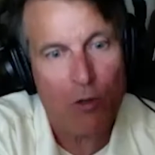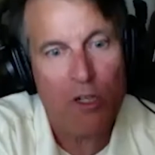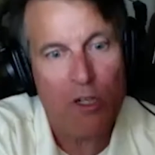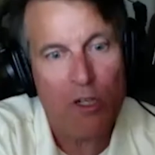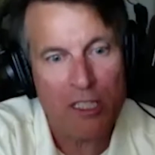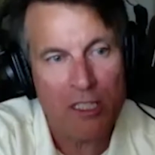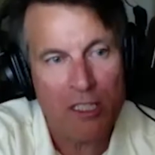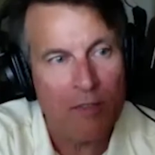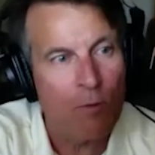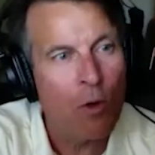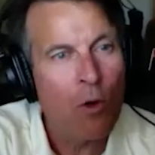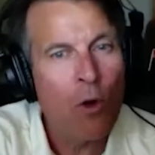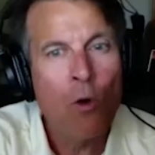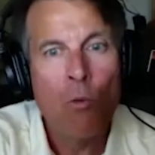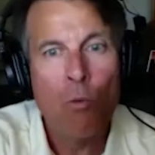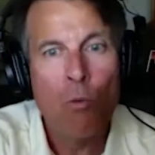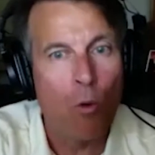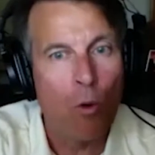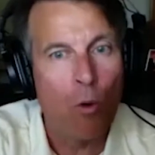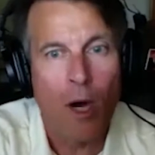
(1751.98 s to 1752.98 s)
question of,
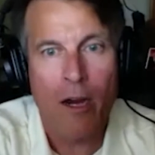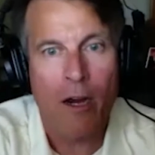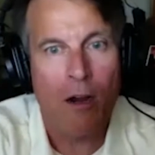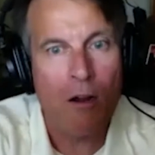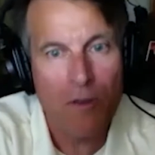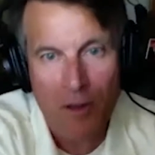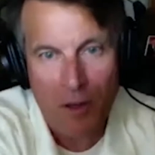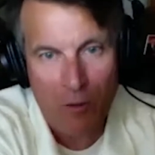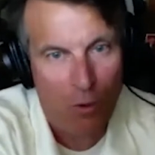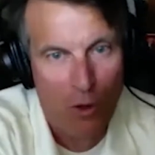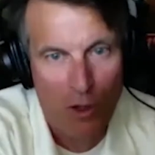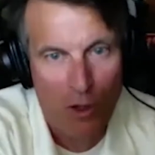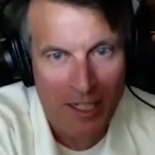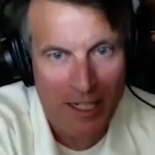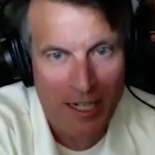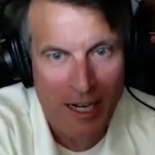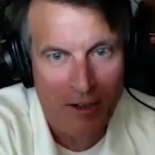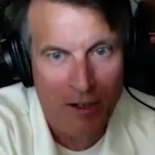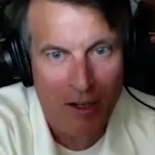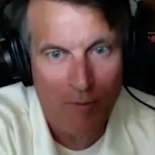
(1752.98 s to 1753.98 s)
well, why aren't they rolling
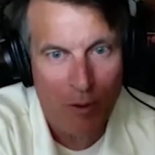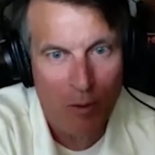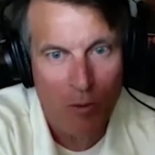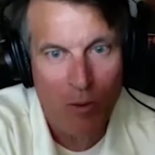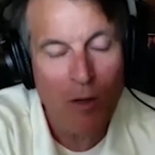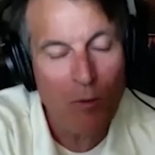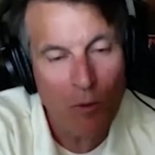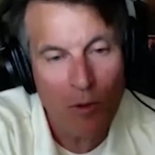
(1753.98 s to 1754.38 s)
it out everywhere?